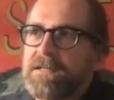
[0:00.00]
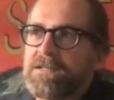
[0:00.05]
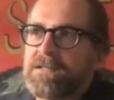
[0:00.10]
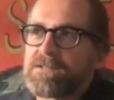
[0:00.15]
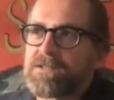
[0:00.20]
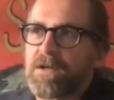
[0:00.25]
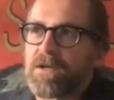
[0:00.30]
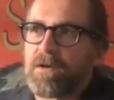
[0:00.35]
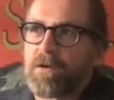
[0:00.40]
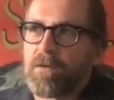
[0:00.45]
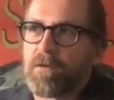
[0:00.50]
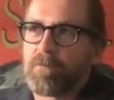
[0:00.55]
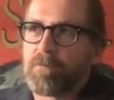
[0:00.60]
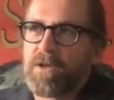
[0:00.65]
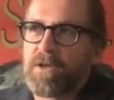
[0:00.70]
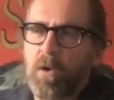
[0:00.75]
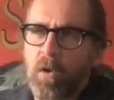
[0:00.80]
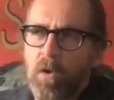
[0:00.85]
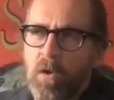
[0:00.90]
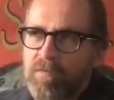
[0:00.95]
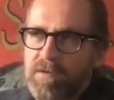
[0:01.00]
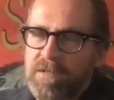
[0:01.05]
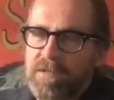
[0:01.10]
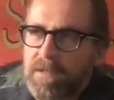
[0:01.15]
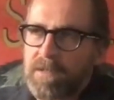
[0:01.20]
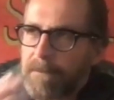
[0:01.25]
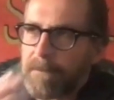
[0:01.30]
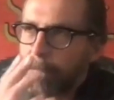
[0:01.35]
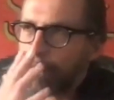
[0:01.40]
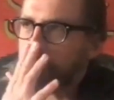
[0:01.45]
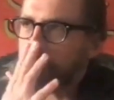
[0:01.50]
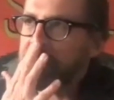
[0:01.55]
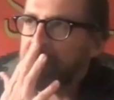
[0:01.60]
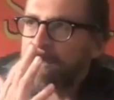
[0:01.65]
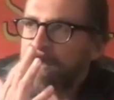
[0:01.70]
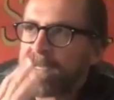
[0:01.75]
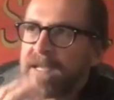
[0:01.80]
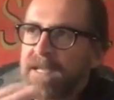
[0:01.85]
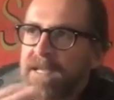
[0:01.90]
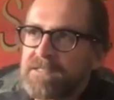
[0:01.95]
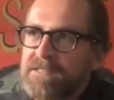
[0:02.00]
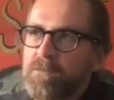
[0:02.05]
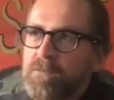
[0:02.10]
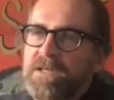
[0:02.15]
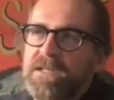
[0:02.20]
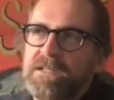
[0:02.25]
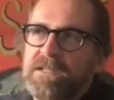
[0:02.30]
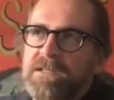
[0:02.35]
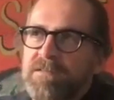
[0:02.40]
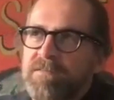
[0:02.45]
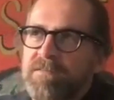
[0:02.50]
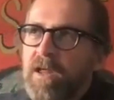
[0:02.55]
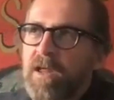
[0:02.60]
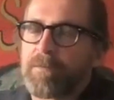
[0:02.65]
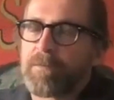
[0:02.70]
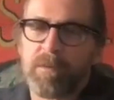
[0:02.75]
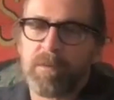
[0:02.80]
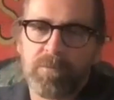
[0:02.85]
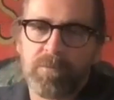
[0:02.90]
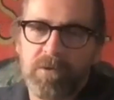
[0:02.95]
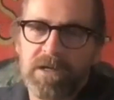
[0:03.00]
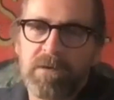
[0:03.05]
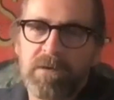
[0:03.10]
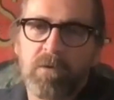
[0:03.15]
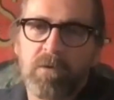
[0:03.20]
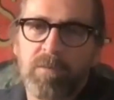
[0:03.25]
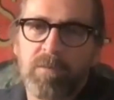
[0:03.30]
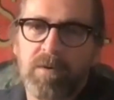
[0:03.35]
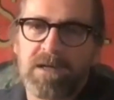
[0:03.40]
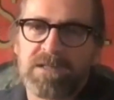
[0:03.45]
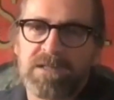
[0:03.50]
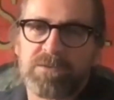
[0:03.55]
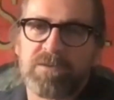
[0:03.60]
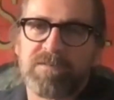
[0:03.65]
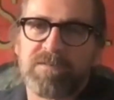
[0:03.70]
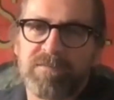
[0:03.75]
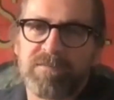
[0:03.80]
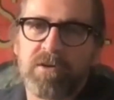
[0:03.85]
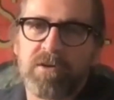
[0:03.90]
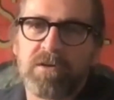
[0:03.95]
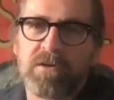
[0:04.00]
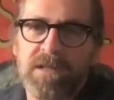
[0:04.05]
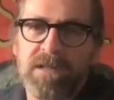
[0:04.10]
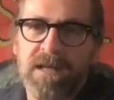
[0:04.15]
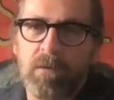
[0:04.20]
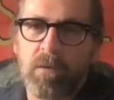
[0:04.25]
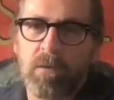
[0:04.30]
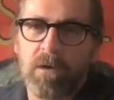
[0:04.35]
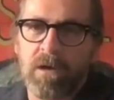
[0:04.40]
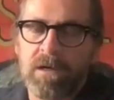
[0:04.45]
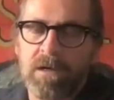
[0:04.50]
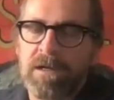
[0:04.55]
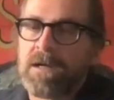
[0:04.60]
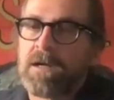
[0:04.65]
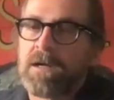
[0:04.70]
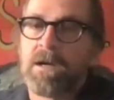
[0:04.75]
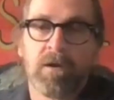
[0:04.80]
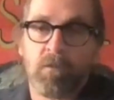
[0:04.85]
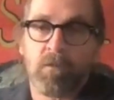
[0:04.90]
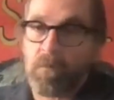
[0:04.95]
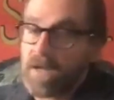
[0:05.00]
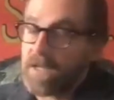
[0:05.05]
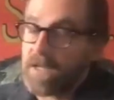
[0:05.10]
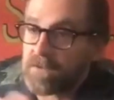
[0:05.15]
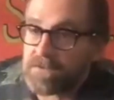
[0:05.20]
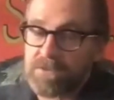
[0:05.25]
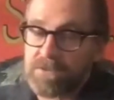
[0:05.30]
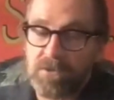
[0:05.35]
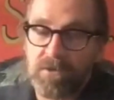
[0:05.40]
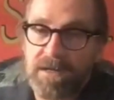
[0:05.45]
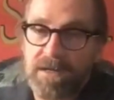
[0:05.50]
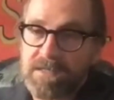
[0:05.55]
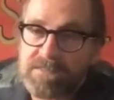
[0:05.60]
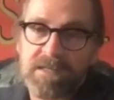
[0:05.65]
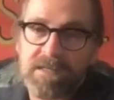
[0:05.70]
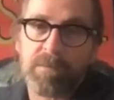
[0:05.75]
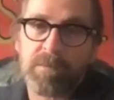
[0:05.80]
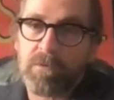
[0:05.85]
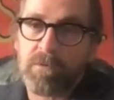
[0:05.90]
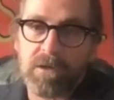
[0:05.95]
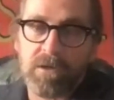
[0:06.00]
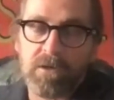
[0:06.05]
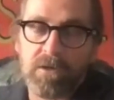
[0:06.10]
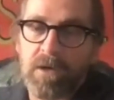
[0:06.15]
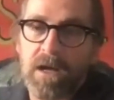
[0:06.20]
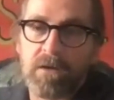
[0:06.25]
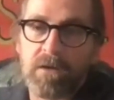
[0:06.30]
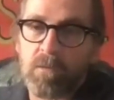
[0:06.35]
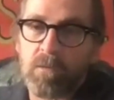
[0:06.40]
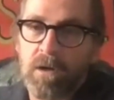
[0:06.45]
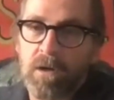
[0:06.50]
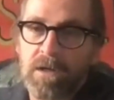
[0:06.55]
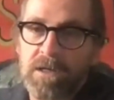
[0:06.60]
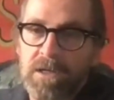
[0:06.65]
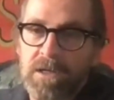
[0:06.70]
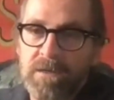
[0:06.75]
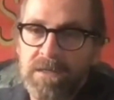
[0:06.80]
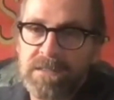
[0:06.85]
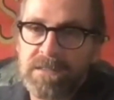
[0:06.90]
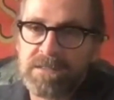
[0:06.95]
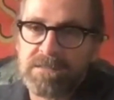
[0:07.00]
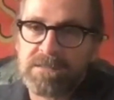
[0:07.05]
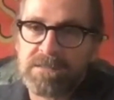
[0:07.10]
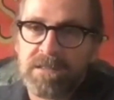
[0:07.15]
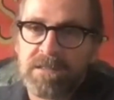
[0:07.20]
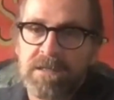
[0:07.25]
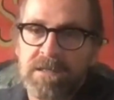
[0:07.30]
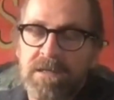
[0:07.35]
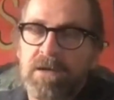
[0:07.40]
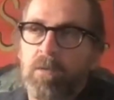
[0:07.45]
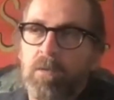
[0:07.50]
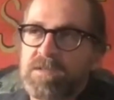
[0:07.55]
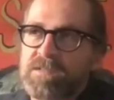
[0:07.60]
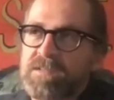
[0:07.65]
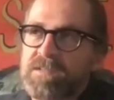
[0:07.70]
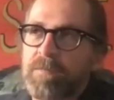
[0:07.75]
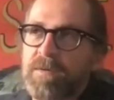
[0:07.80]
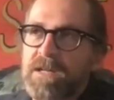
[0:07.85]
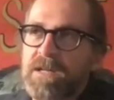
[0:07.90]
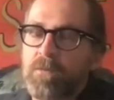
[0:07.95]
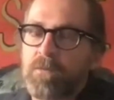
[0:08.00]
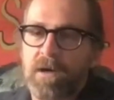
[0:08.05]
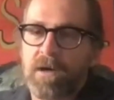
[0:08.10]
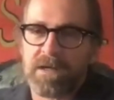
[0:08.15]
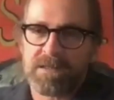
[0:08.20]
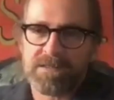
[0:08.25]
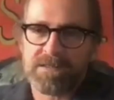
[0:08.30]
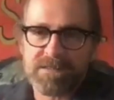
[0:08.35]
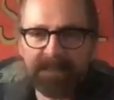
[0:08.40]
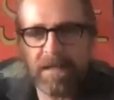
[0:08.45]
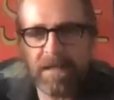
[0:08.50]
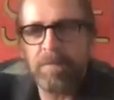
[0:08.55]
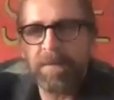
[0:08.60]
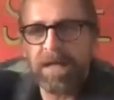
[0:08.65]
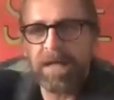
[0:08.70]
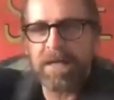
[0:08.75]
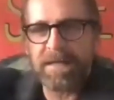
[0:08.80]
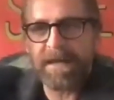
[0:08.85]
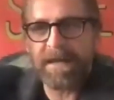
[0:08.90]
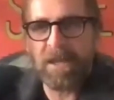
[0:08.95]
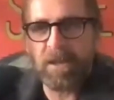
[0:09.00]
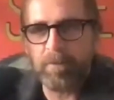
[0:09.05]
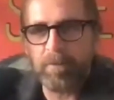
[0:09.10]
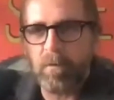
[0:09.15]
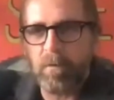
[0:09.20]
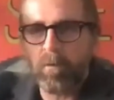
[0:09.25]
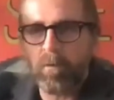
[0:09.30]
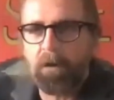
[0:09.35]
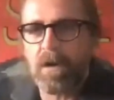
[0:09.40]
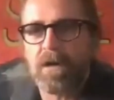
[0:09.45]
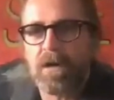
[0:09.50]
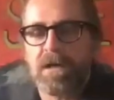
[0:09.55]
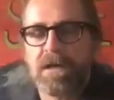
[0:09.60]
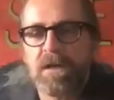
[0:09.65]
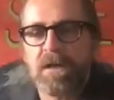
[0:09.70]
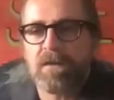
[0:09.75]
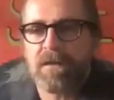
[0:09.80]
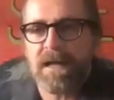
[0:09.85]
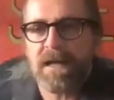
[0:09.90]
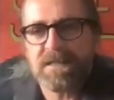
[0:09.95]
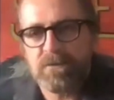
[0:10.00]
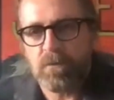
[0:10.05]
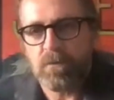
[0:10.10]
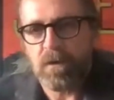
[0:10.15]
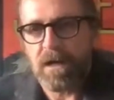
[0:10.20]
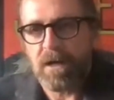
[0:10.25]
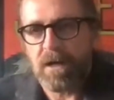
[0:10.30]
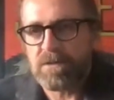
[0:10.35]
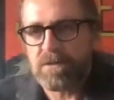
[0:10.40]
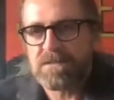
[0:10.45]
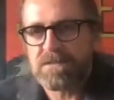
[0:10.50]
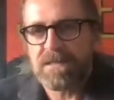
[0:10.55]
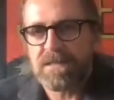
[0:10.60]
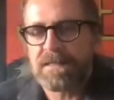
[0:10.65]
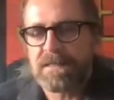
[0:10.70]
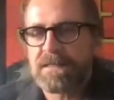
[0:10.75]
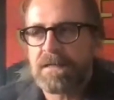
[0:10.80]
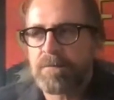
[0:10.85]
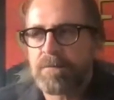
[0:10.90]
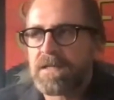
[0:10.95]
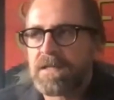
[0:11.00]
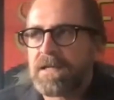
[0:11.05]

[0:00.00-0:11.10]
So, over the decades, we developed a pretty robust referral network. Randall's a great example at Groundwork. He's when somebody wanted Zen Man caliber work, that's where I would send them.